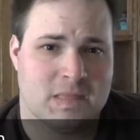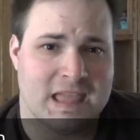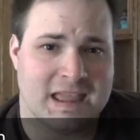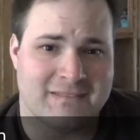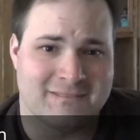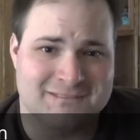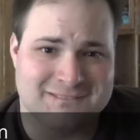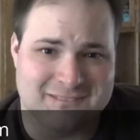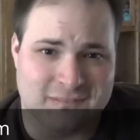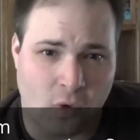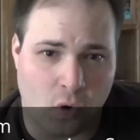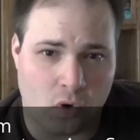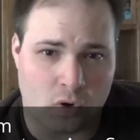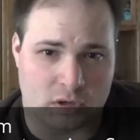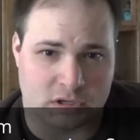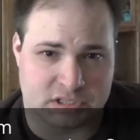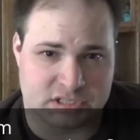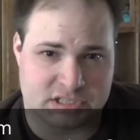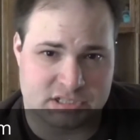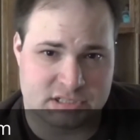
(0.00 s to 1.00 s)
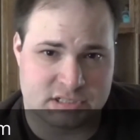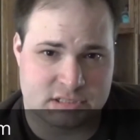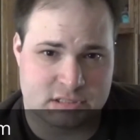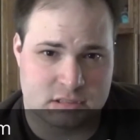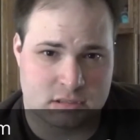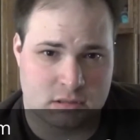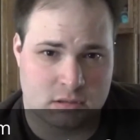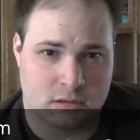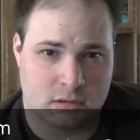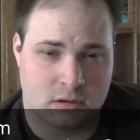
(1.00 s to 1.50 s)

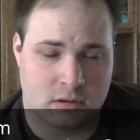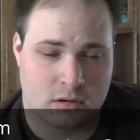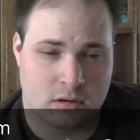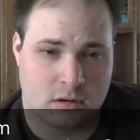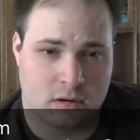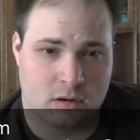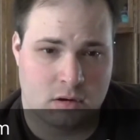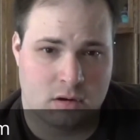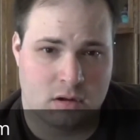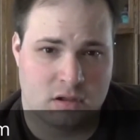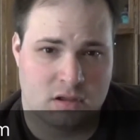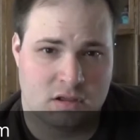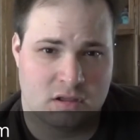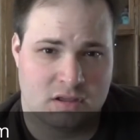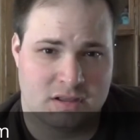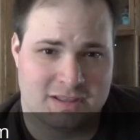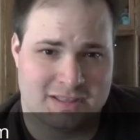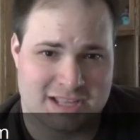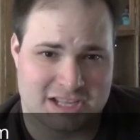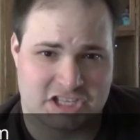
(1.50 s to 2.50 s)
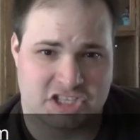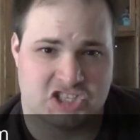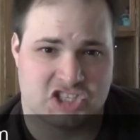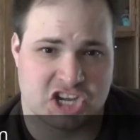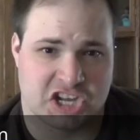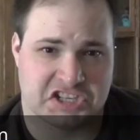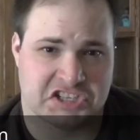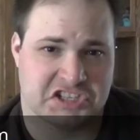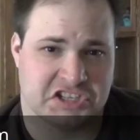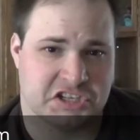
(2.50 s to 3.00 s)
enforce this
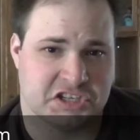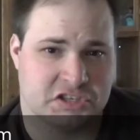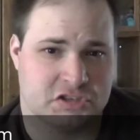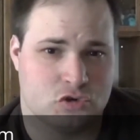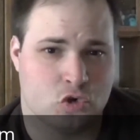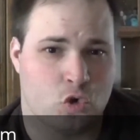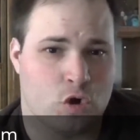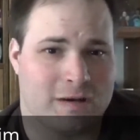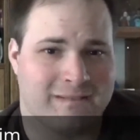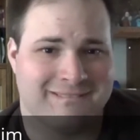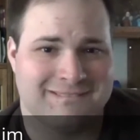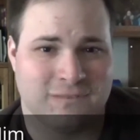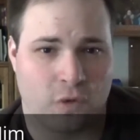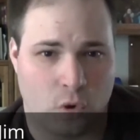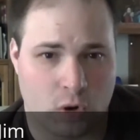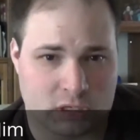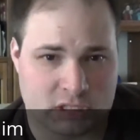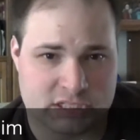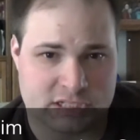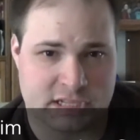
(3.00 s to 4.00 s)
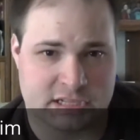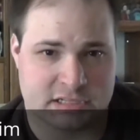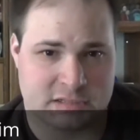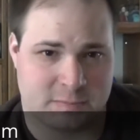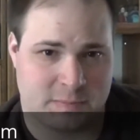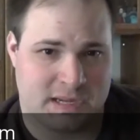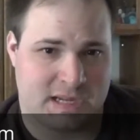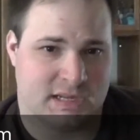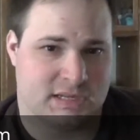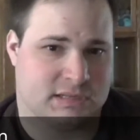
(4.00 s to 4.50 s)
justice, to enforce this
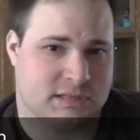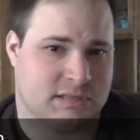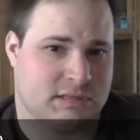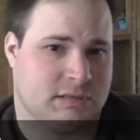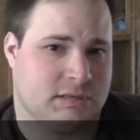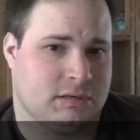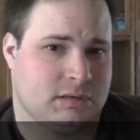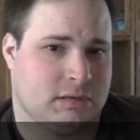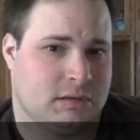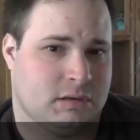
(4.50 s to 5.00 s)
peace.